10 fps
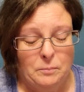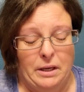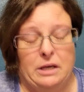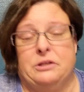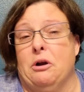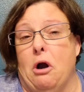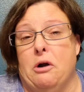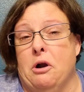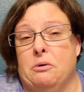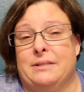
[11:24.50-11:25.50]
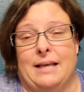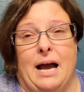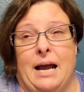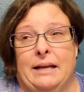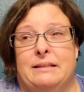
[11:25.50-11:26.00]
Because there are no
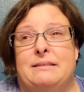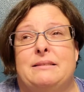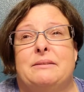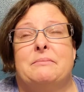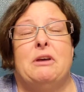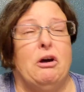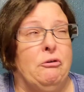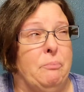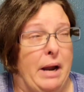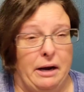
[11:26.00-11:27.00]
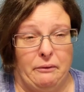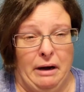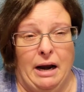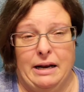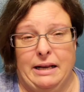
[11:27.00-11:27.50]
signs of
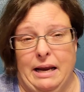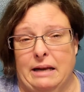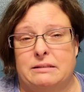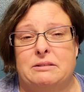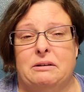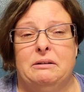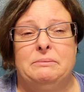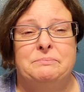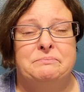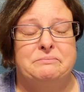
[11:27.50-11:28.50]
pancreatic cancer.